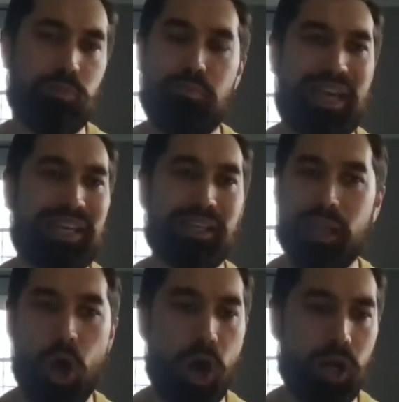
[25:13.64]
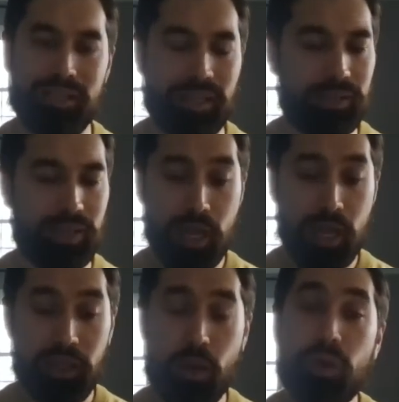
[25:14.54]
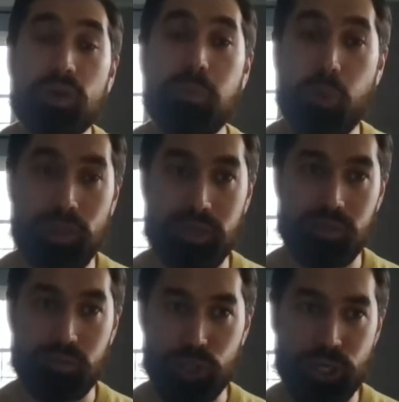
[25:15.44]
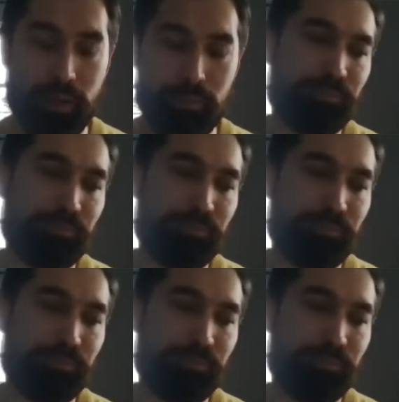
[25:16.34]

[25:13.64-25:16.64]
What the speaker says: basically all these things, they were supporting this regime.